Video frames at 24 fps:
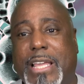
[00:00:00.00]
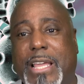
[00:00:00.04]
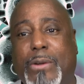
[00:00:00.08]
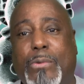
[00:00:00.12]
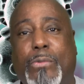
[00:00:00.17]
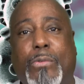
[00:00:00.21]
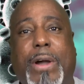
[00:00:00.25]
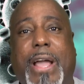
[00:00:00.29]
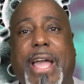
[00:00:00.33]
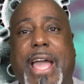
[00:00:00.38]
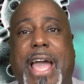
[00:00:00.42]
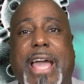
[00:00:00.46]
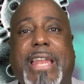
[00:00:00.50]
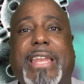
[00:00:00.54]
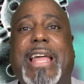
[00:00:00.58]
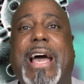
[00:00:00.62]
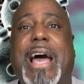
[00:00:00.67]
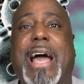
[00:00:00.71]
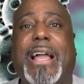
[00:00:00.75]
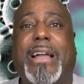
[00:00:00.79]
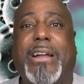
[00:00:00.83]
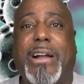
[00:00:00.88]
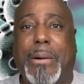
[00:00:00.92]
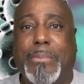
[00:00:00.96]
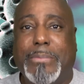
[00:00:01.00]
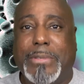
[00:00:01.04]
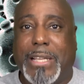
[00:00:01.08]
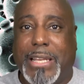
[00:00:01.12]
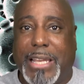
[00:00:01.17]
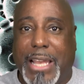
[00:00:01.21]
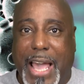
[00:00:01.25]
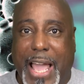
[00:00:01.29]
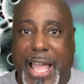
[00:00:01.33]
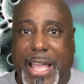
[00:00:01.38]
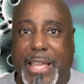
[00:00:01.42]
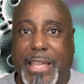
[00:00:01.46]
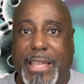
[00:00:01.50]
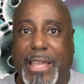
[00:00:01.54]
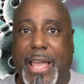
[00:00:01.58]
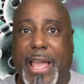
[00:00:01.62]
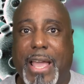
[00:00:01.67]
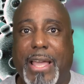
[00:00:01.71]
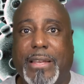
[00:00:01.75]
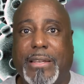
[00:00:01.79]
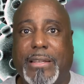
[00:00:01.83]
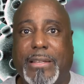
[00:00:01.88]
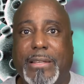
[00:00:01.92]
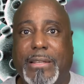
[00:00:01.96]
it had not come to light
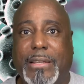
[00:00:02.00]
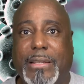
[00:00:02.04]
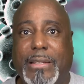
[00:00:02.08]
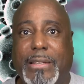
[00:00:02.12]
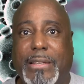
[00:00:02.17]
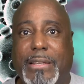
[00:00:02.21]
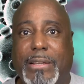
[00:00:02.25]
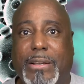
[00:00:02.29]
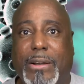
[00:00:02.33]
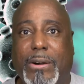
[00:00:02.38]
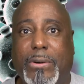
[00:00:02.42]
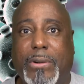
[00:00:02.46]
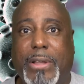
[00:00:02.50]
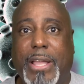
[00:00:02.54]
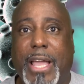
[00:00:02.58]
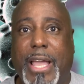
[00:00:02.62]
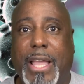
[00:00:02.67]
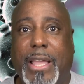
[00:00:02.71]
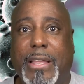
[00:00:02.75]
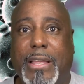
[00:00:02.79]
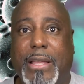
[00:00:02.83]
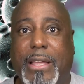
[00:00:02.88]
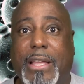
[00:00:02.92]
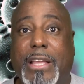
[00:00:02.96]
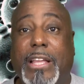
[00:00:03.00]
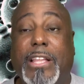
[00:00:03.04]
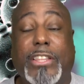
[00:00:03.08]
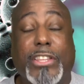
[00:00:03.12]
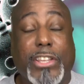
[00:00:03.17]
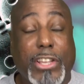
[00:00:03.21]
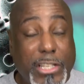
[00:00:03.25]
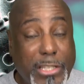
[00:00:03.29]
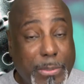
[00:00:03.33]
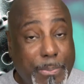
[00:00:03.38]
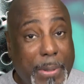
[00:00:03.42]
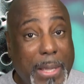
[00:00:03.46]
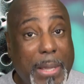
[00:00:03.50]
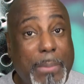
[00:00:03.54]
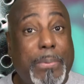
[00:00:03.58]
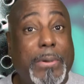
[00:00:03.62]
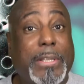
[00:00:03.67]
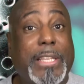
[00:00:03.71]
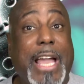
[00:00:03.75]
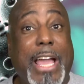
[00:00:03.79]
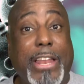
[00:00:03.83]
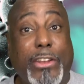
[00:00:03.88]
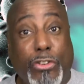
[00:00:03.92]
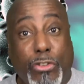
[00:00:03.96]
yet, okay? There's people
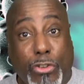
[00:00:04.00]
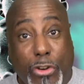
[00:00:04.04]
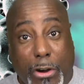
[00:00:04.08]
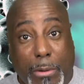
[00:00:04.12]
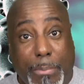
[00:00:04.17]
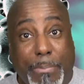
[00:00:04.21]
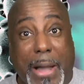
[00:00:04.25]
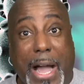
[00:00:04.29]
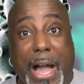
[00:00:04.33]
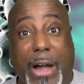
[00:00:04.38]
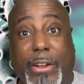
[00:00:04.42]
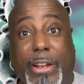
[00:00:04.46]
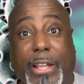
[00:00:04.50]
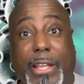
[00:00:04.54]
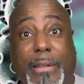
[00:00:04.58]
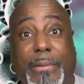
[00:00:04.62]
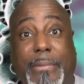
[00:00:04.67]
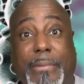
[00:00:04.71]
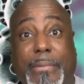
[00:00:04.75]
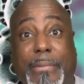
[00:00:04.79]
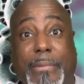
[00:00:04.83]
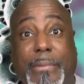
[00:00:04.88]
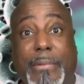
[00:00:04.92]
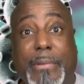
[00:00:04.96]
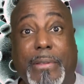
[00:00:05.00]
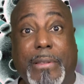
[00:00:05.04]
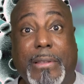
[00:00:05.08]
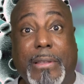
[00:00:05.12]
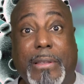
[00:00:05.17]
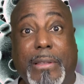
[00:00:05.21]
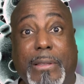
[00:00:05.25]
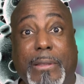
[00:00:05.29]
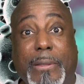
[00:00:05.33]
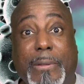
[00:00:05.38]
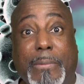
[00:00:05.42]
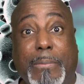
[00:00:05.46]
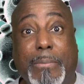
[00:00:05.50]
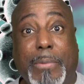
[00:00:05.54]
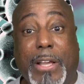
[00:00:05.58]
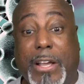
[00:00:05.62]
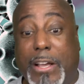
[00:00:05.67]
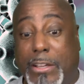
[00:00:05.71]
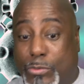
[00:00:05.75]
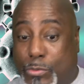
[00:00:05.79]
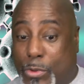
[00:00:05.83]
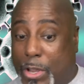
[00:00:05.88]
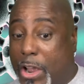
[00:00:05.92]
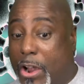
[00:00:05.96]
that knew about it
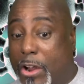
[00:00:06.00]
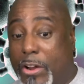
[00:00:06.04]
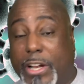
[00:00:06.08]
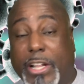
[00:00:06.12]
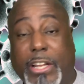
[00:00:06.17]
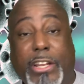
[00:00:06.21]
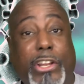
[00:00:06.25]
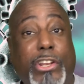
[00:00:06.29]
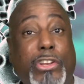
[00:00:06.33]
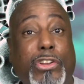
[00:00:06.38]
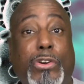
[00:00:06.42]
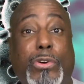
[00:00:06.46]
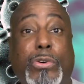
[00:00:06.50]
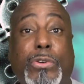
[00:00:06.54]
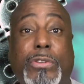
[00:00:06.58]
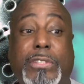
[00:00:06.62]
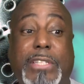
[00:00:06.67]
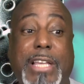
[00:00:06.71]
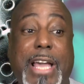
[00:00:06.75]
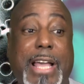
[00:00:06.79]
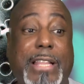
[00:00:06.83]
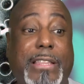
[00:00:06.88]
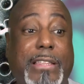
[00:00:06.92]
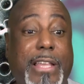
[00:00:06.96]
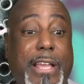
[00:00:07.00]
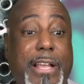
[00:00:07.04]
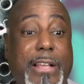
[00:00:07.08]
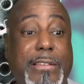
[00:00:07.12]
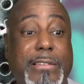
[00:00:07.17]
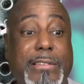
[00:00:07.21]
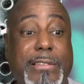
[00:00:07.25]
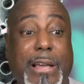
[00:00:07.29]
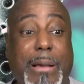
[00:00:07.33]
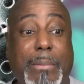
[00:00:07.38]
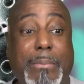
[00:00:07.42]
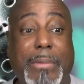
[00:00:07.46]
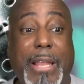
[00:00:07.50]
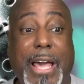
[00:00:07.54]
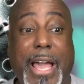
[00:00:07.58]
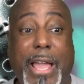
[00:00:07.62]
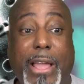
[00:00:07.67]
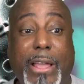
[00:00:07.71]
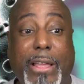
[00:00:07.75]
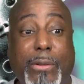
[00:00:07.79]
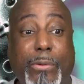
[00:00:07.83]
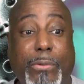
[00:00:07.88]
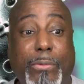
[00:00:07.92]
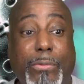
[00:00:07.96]
because we heard in the news that there's some
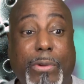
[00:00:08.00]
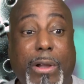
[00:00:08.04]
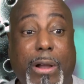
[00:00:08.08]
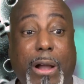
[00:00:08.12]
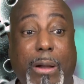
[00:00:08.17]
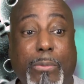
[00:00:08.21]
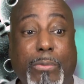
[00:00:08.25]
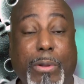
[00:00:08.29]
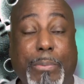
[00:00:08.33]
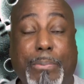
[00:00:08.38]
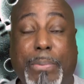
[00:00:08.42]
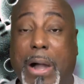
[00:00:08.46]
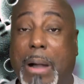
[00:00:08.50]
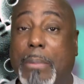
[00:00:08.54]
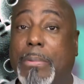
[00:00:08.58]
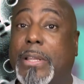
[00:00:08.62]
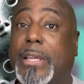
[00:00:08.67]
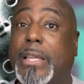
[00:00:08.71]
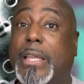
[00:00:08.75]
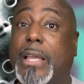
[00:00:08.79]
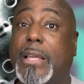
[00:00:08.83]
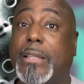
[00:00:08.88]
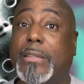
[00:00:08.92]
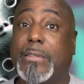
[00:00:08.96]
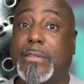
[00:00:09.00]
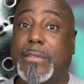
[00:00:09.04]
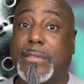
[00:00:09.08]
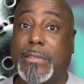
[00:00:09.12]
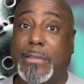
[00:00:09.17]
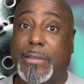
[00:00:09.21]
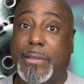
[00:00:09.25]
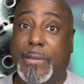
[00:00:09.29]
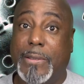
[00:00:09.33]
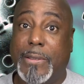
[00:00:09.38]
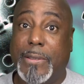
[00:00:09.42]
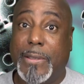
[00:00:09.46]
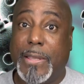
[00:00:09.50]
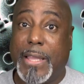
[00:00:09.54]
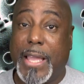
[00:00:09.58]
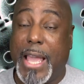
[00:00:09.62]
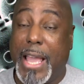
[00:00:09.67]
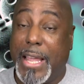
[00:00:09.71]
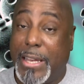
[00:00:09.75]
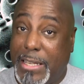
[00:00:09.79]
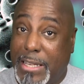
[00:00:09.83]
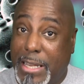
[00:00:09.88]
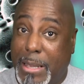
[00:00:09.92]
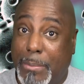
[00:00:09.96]
like uh, Republicans
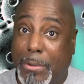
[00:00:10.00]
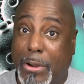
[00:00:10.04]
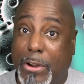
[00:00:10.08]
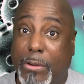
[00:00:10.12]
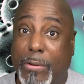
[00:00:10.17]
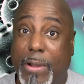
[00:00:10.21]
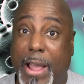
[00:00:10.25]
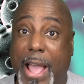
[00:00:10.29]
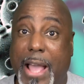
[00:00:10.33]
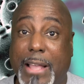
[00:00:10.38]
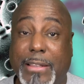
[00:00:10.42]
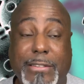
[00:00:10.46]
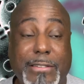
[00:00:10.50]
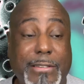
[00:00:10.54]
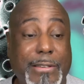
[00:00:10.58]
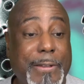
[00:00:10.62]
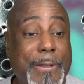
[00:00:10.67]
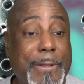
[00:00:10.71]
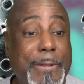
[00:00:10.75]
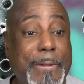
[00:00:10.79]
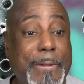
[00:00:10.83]
and Democrats